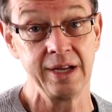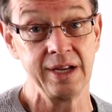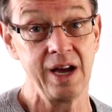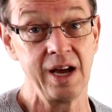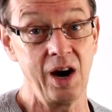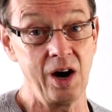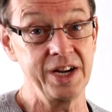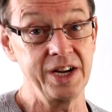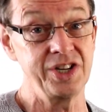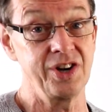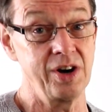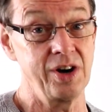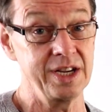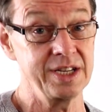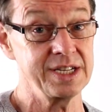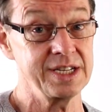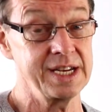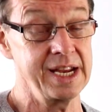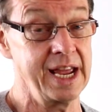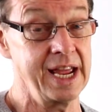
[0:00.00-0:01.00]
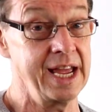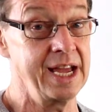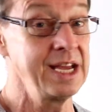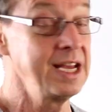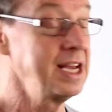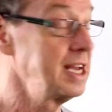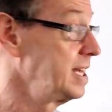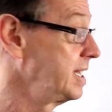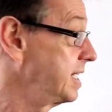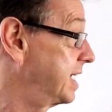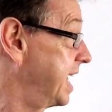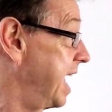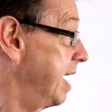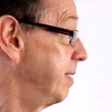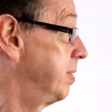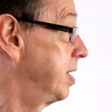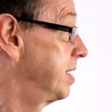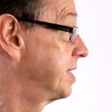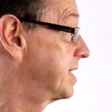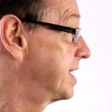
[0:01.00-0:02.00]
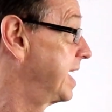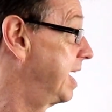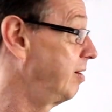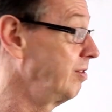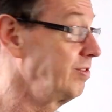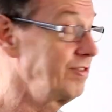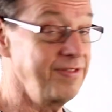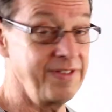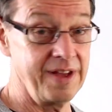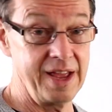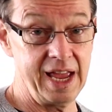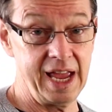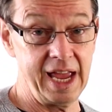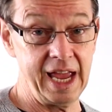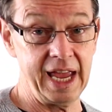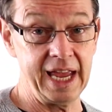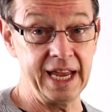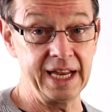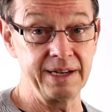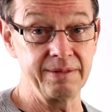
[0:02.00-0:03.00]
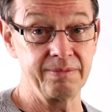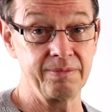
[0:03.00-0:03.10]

I dry steer to get myself in.